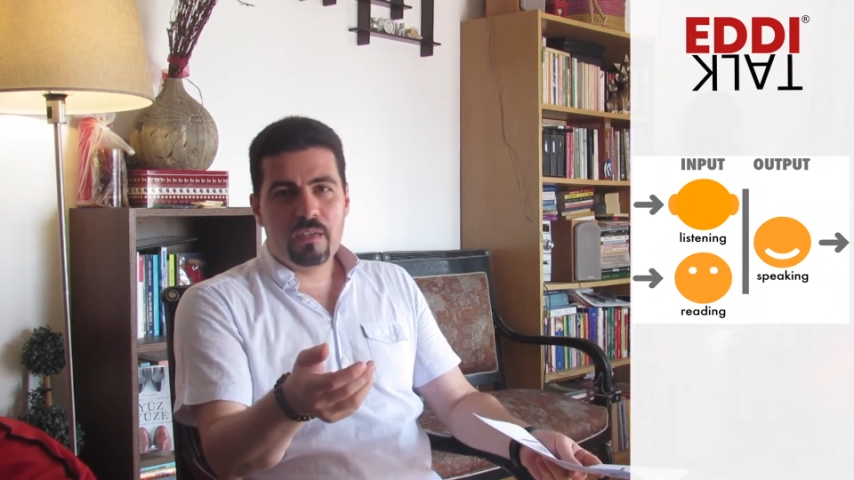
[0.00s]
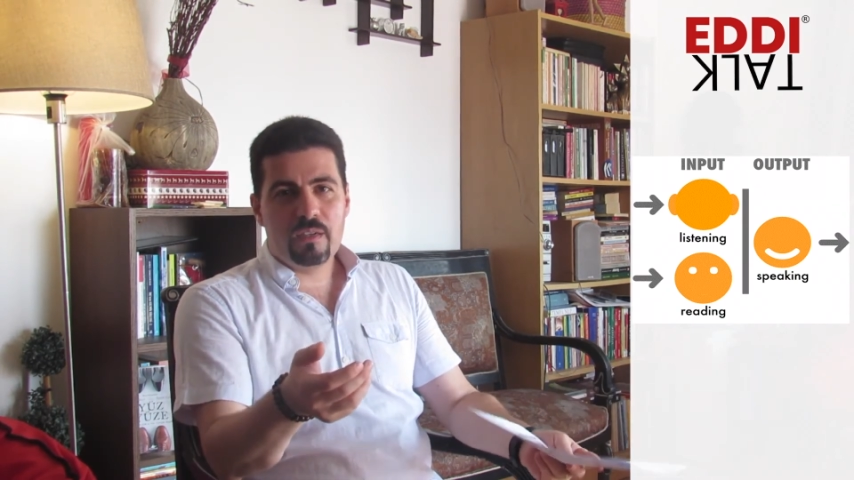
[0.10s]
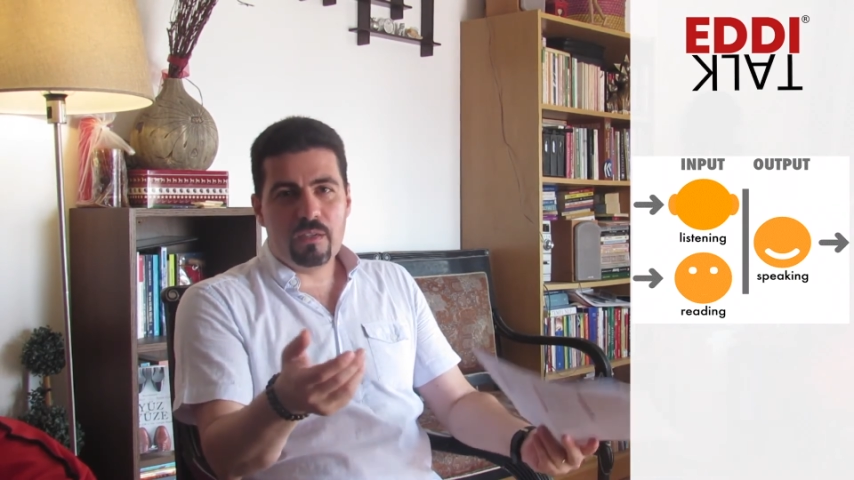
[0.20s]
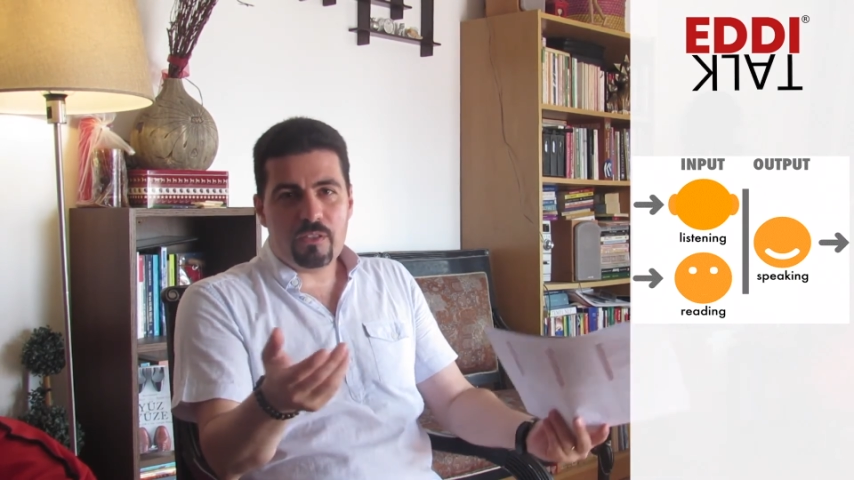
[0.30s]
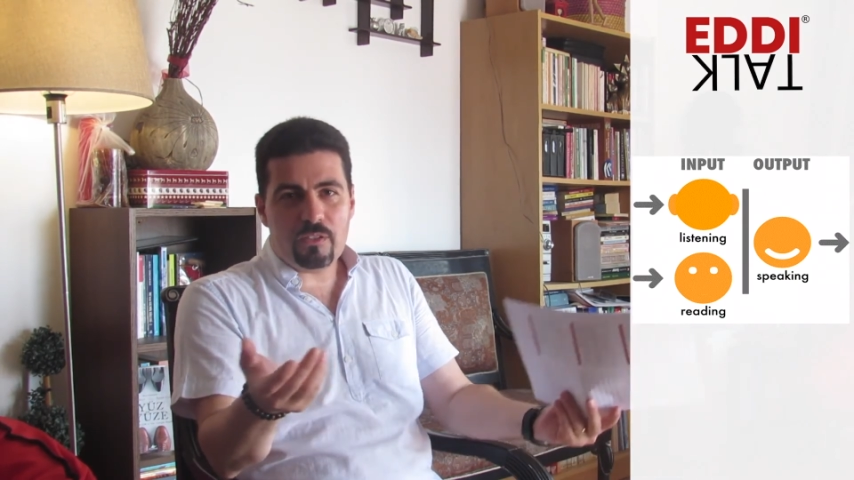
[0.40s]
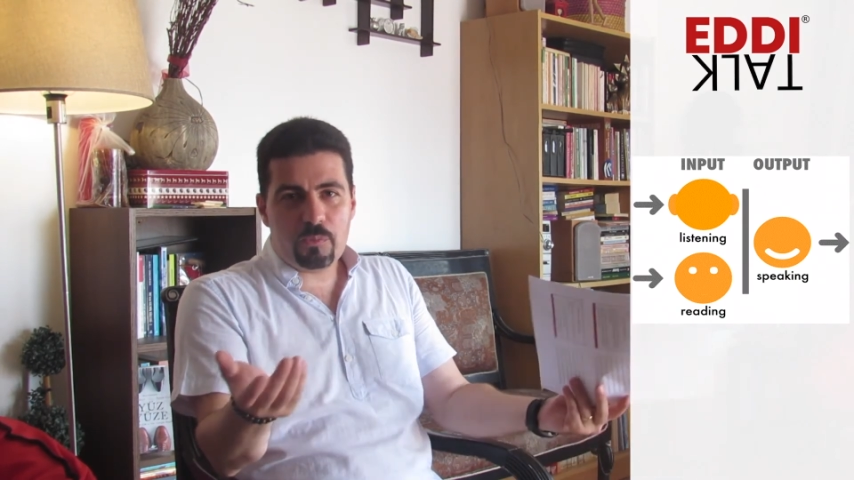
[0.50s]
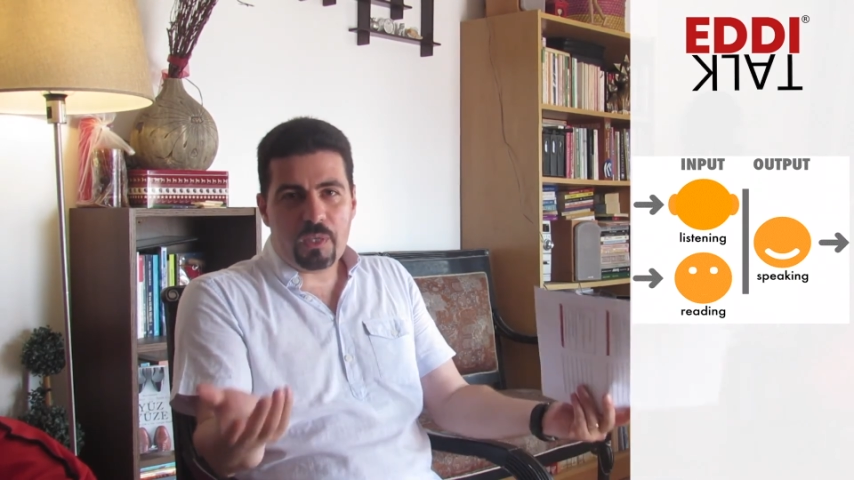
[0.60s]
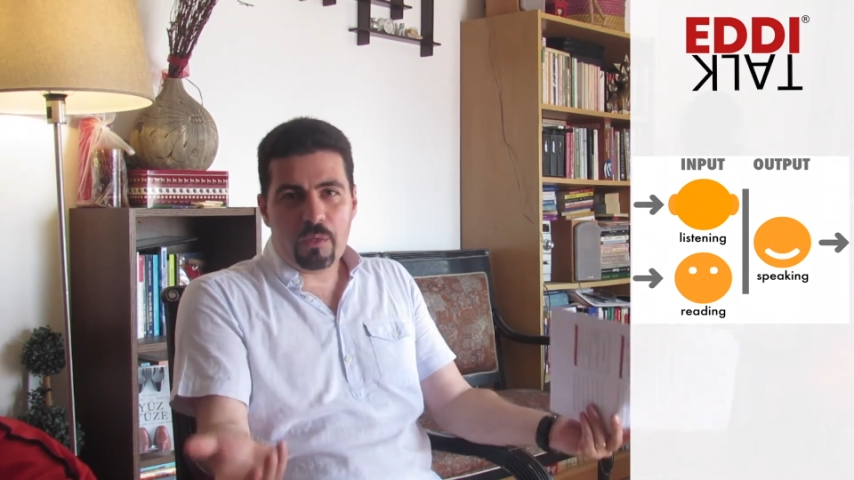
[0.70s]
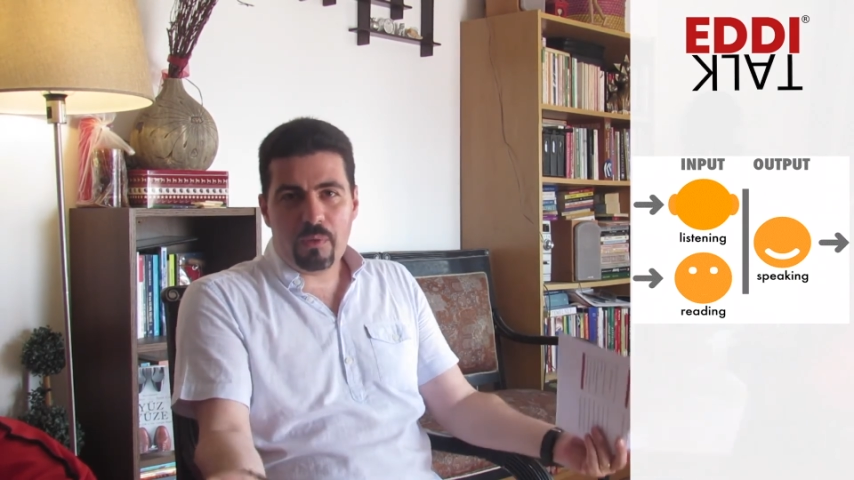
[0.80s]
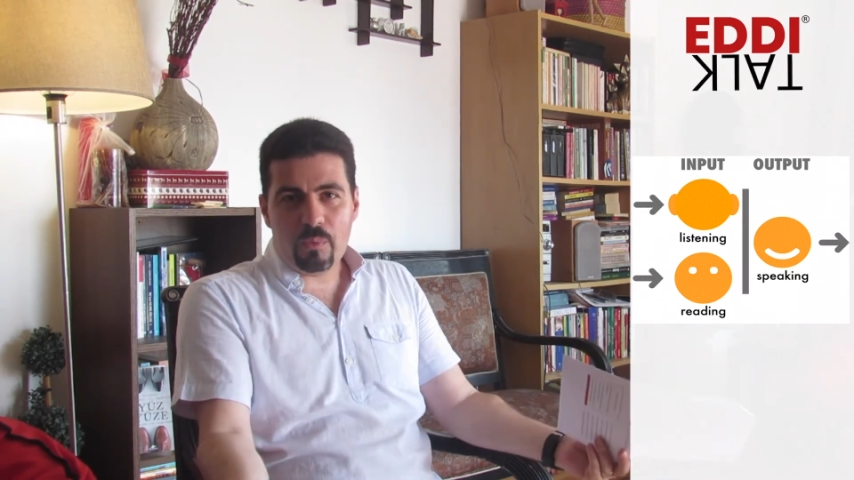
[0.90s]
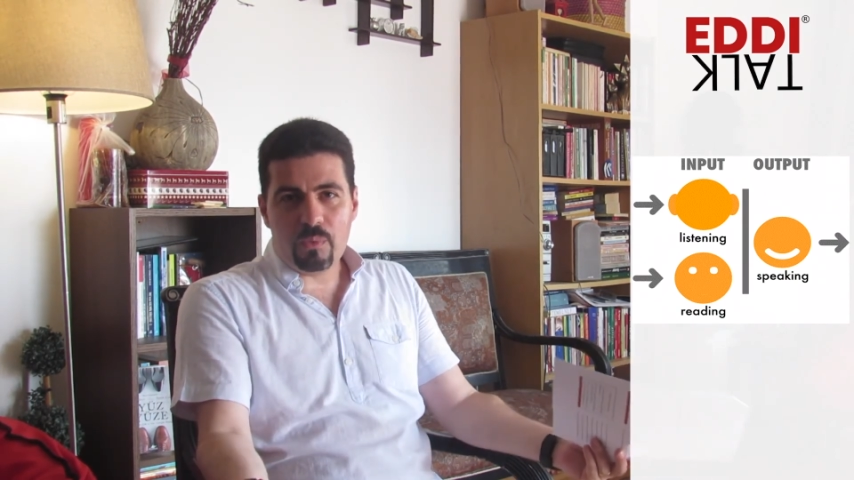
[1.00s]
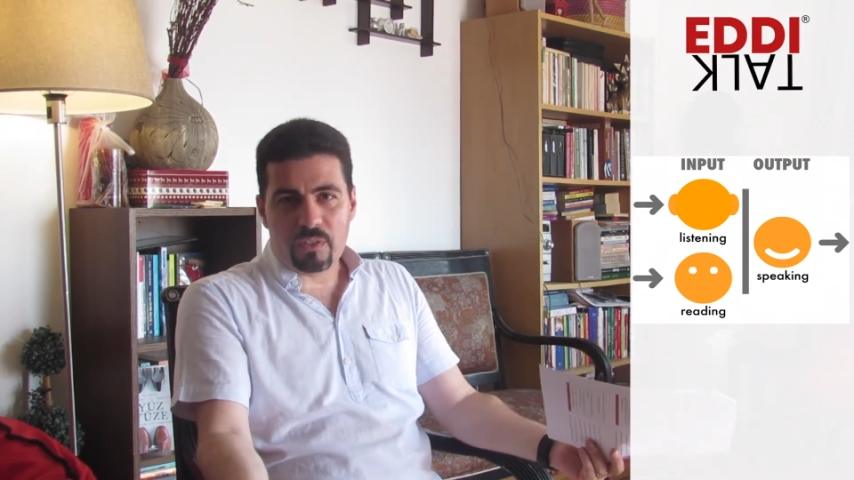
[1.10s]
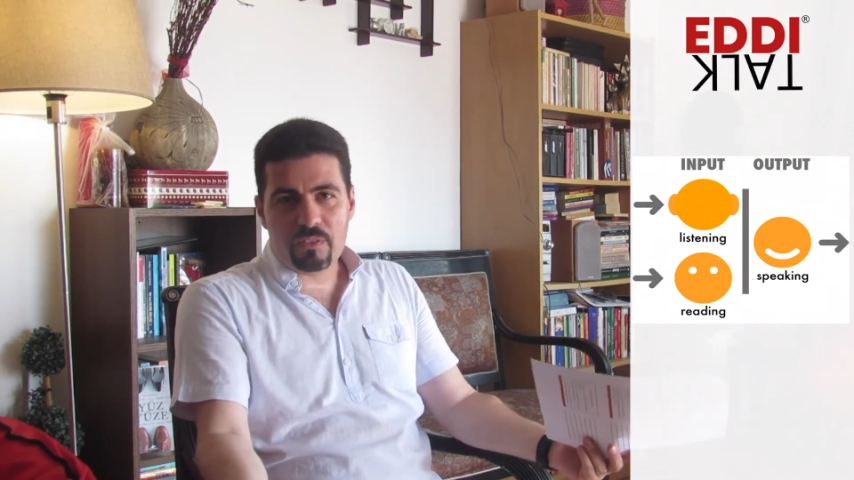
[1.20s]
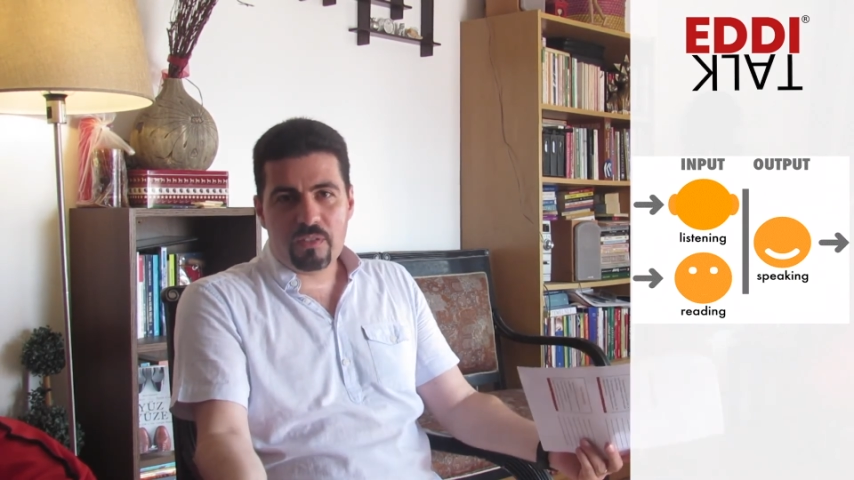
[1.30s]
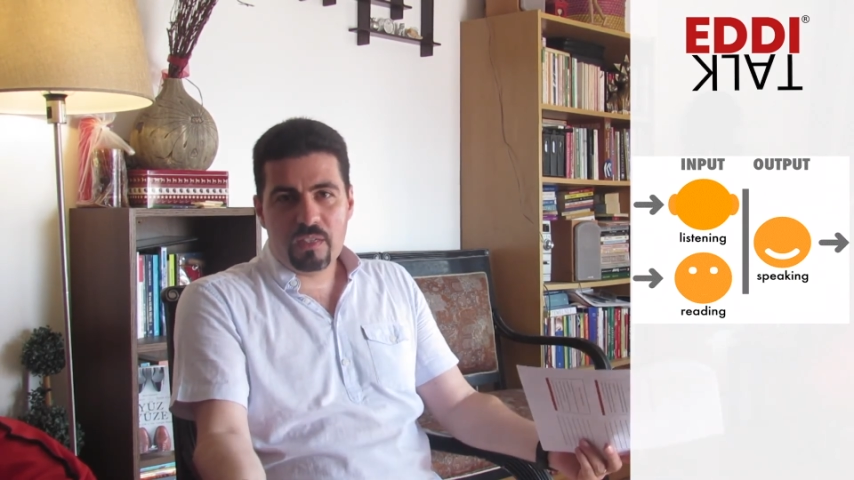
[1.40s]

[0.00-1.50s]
Let's speak about what?